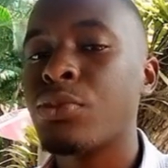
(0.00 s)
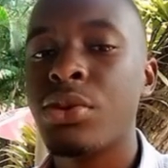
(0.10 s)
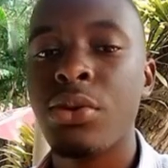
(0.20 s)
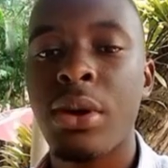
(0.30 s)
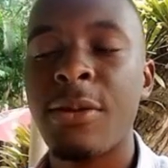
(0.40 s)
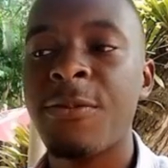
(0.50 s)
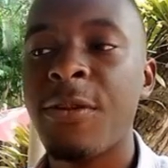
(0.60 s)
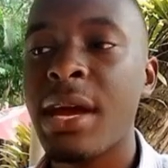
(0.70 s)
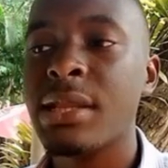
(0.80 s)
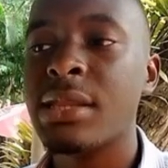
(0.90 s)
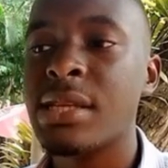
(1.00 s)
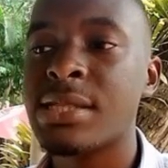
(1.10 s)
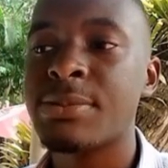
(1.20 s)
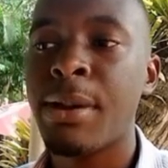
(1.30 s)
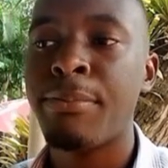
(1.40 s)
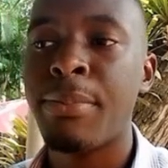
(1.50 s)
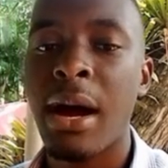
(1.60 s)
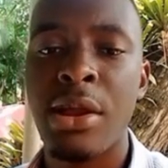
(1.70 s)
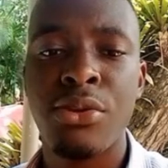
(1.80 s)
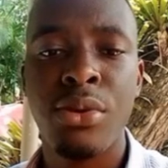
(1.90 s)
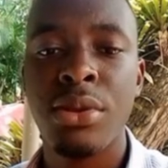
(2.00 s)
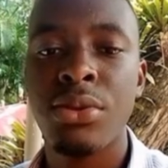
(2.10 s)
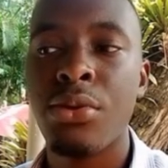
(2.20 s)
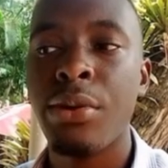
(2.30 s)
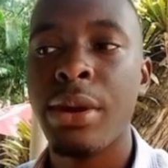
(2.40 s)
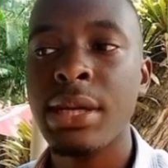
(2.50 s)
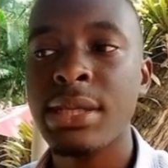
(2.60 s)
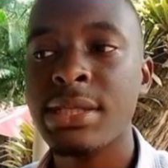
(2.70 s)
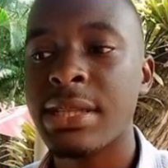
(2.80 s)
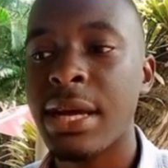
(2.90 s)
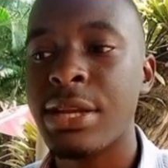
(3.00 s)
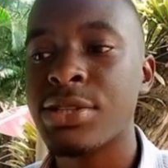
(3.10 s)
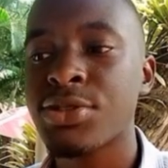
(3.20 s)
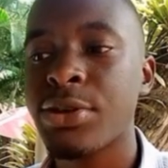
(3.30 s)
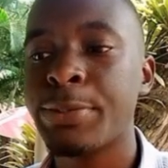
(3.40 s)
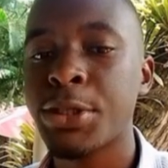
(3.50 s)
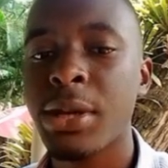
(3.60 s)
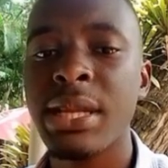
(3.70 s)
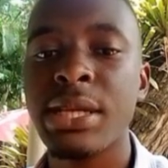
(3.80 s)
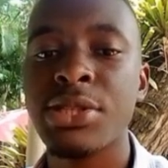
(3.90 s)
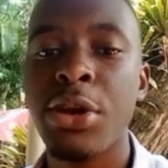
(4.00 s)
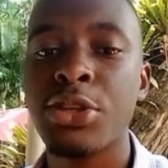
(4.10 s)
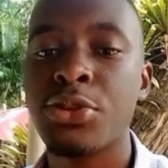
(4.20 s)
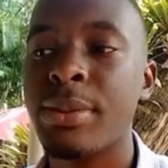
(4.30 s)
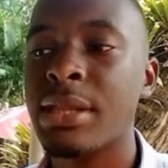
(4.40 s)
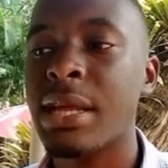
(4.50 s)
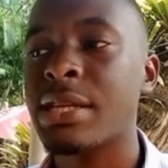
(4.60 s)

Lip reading: you can find this paper and read through it in the description. Link is going to be in the